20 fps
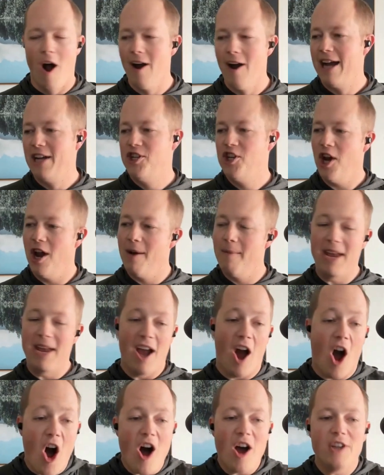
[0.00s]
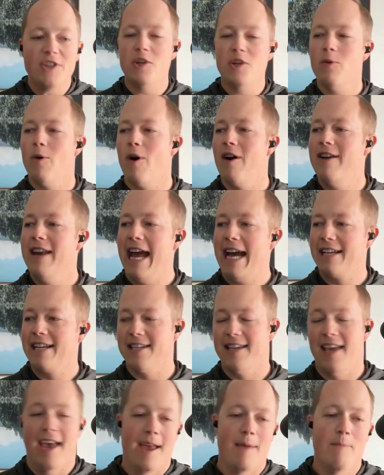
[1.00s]
All right, Jeremy, on to our
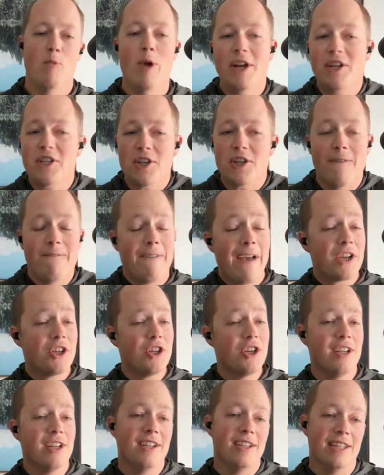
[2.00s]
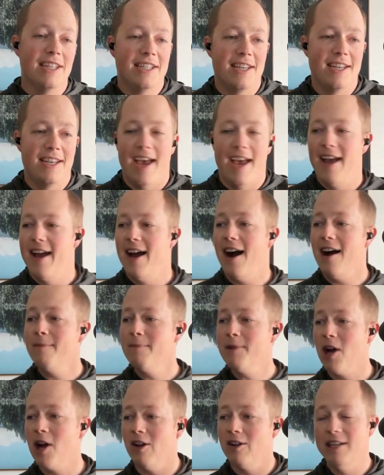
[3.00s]
next game, which affectionately today
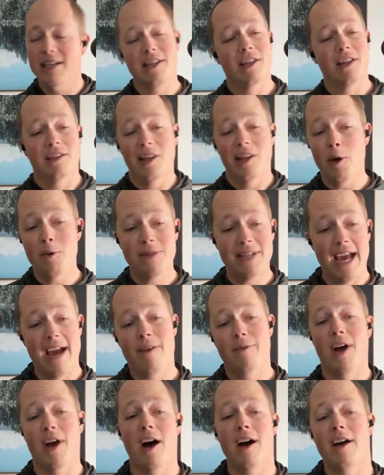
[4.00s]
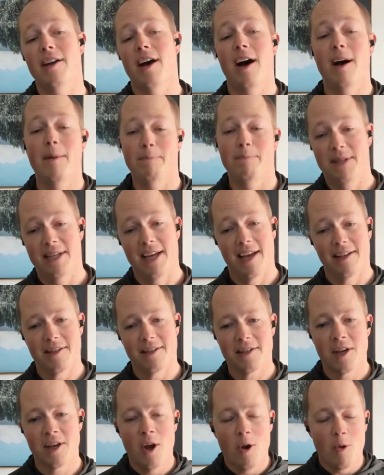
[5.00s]
I'm calling the Lowdown on
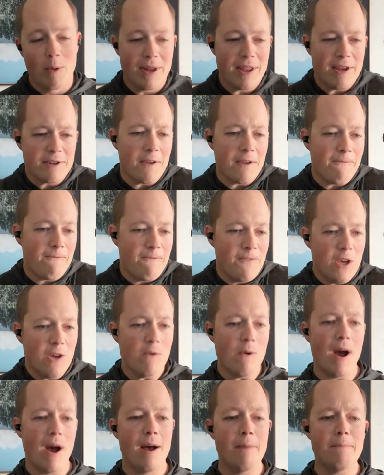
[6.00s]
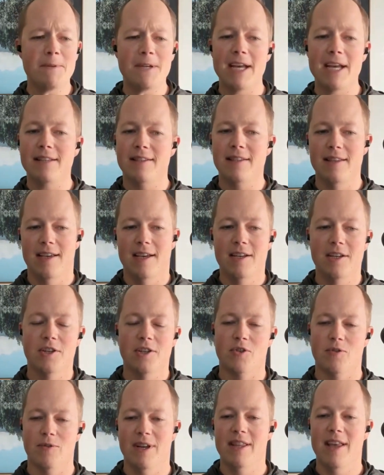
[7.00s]
Updates, where there's a few updates in the
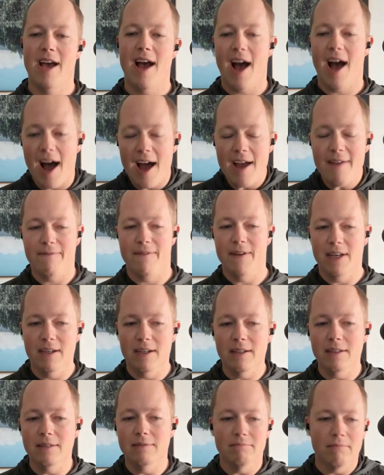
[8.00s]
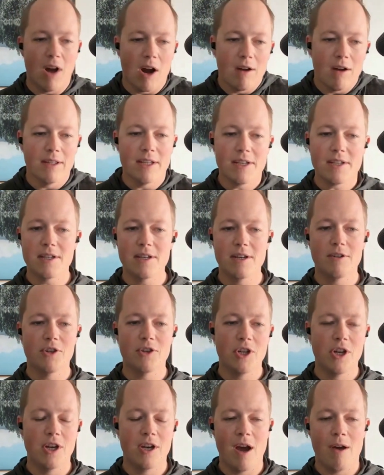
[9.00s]
industry that I feel our listeners
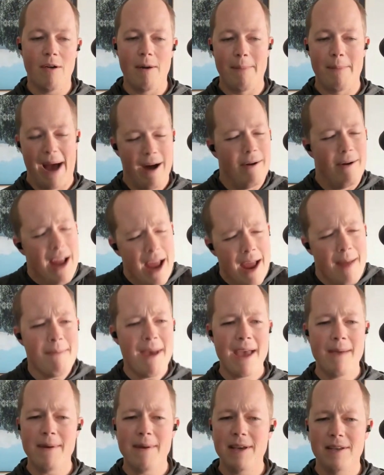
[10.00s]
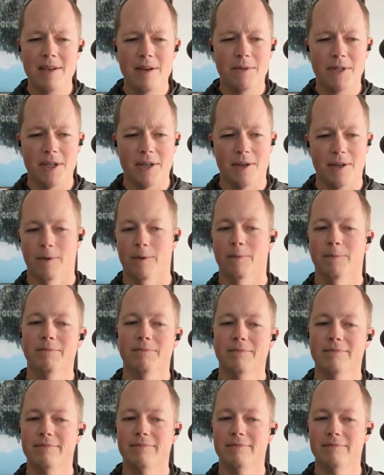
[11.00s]
should know about, and maybe you too.
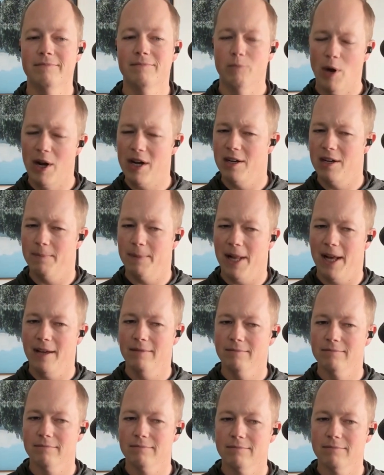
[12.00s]
Ready to play?